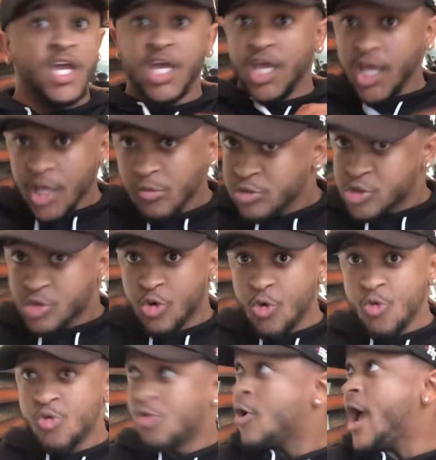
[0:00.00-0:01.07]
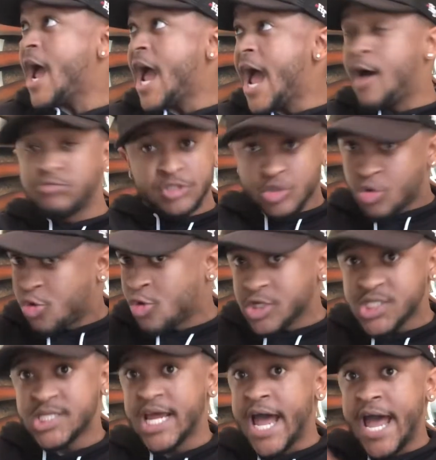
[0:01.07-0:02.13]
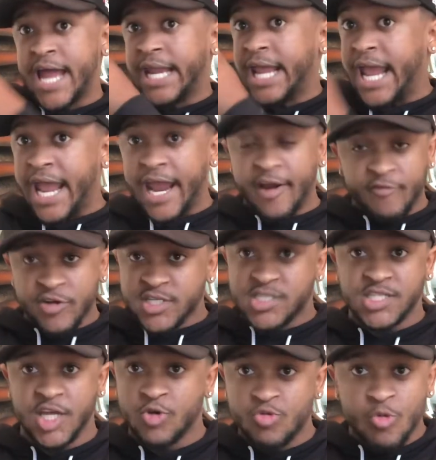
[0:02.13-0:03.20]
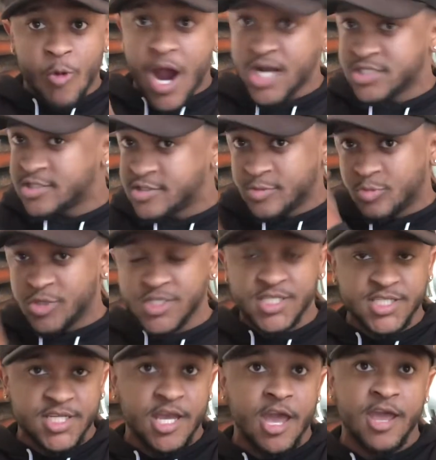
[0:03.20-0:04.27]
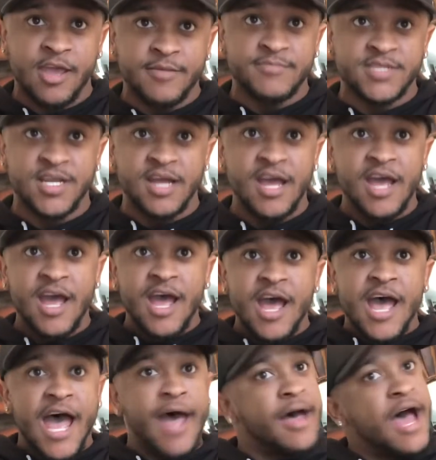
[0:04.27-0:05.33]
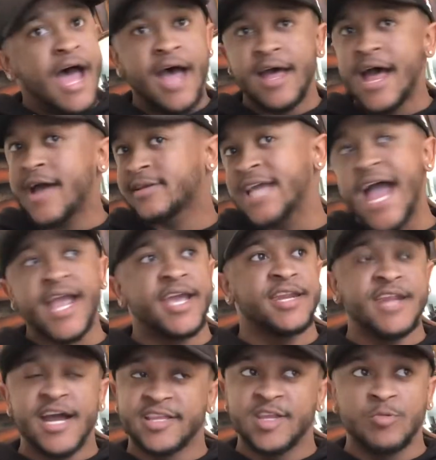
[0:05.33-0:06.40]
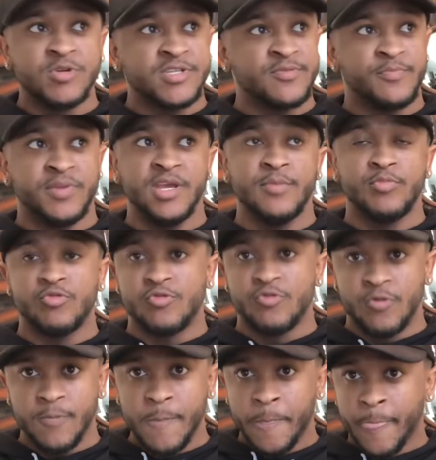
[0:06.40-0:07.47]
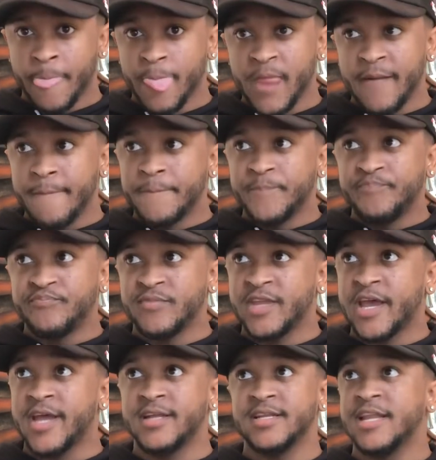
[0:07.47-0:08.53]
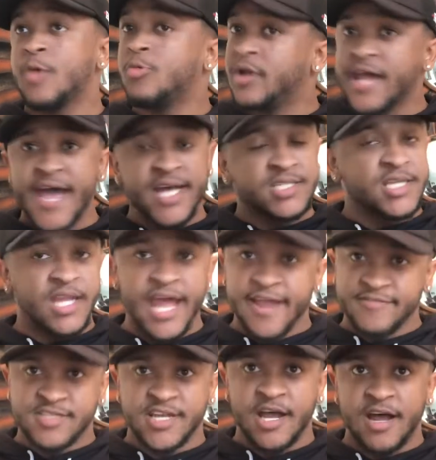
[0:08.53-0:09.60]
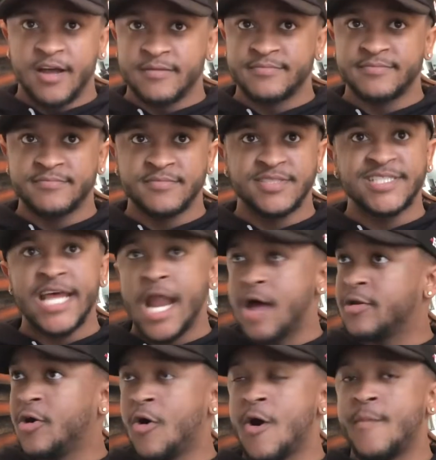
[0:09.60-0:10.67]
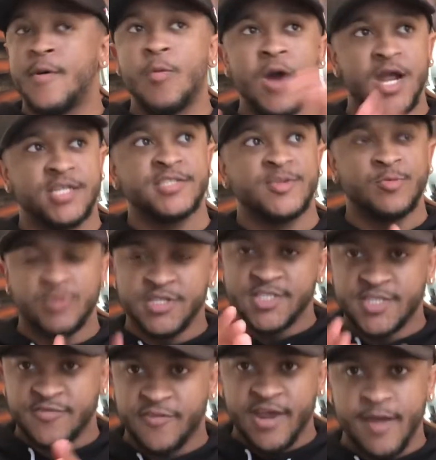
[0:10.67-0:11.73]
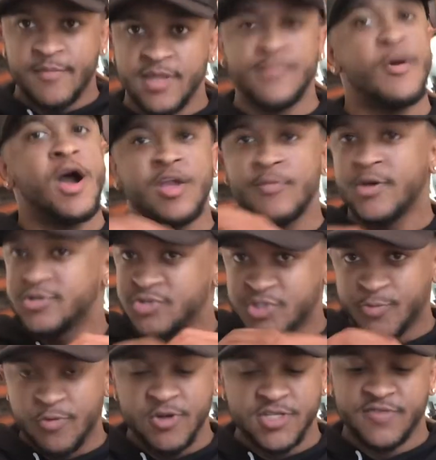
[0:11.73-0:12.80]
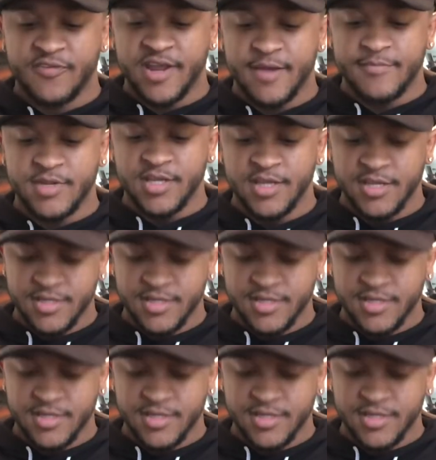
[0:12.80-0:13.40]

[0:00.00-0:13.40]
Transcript: It was cool. I was courtside every single Washington Wizards games. I got connected with some people that will last a lifetime. Shout out to all my Washington Wizards family, Monumental Sports family.